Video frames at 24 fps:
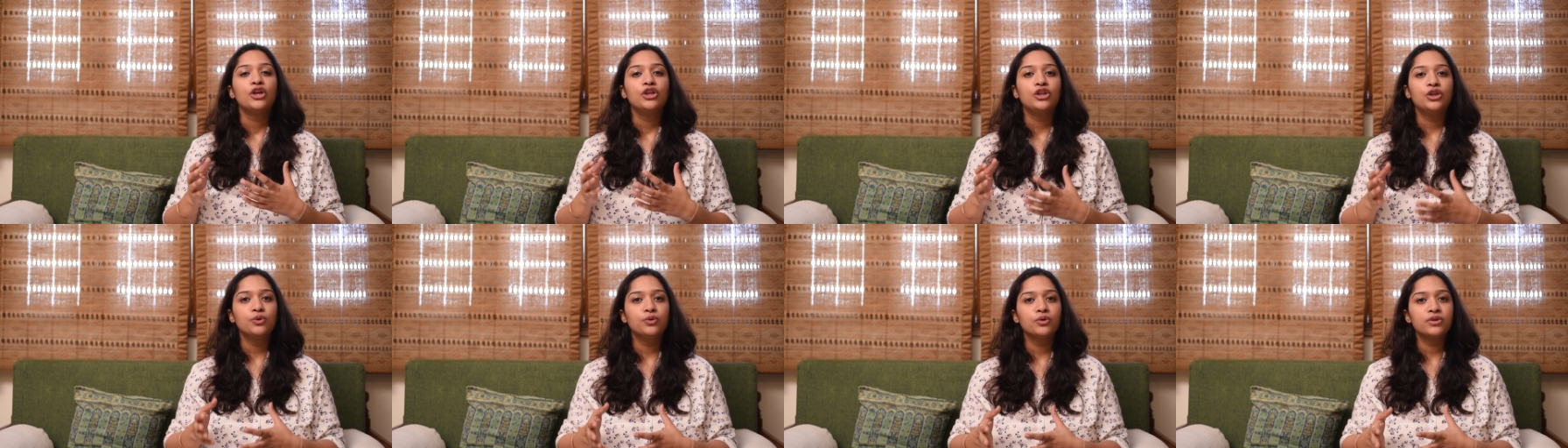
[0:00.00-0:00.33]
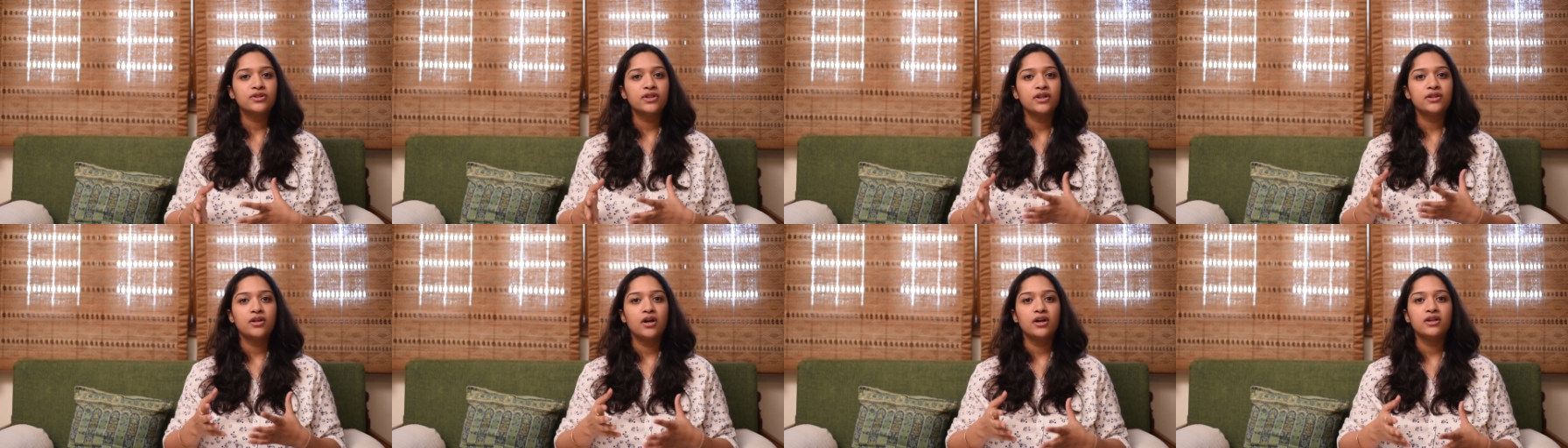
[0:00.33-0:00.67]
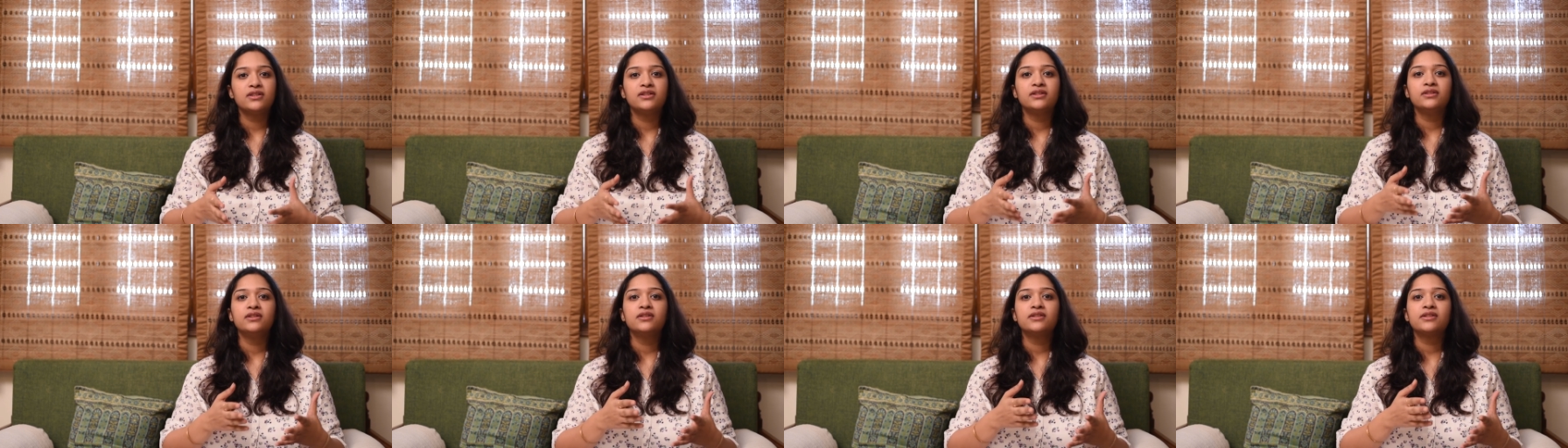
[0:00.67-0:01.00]
Use
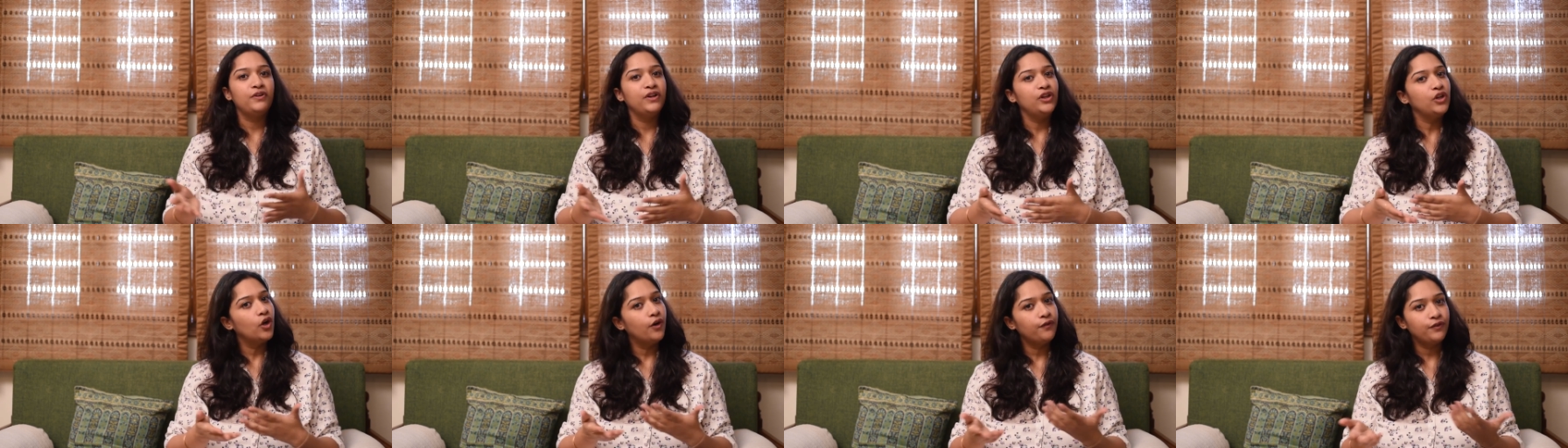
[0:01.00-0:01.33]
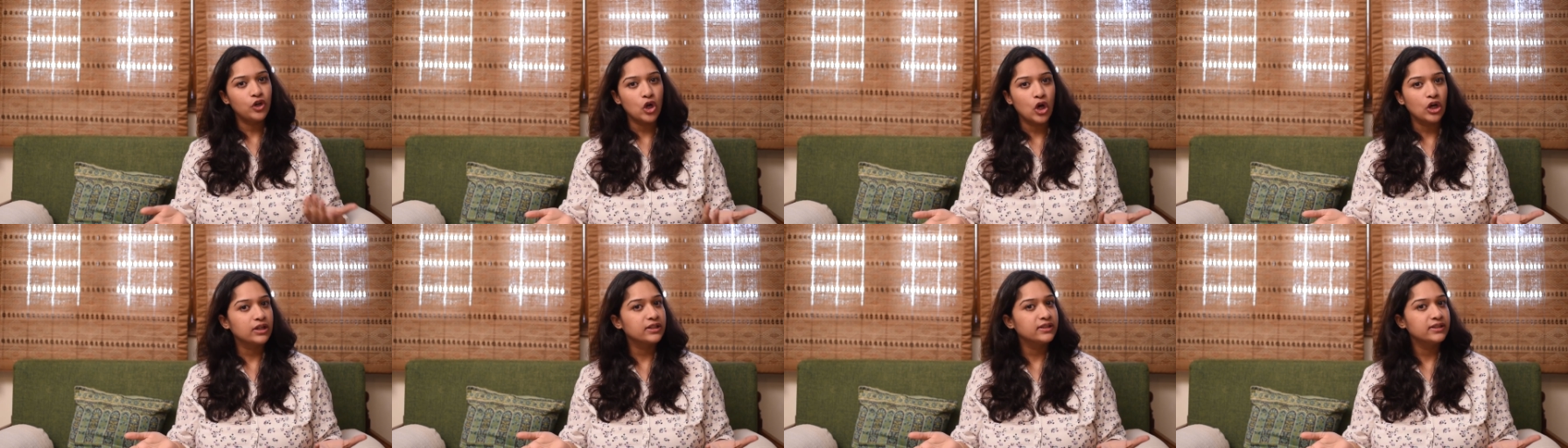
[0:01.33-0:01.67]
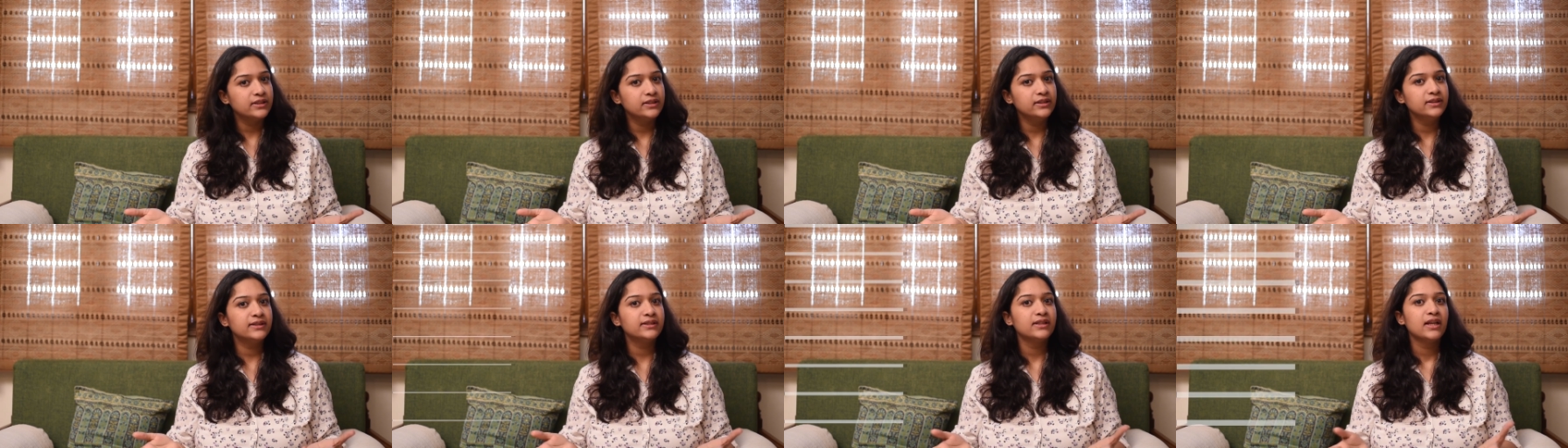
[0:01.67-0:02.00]
detergents free of
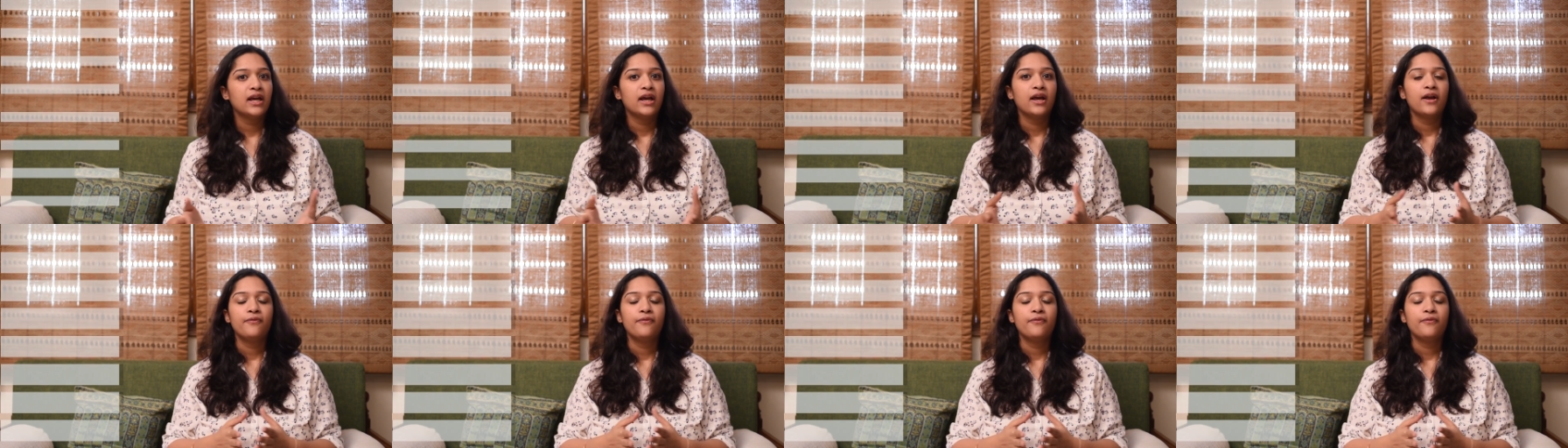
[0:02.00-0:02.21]
toxins,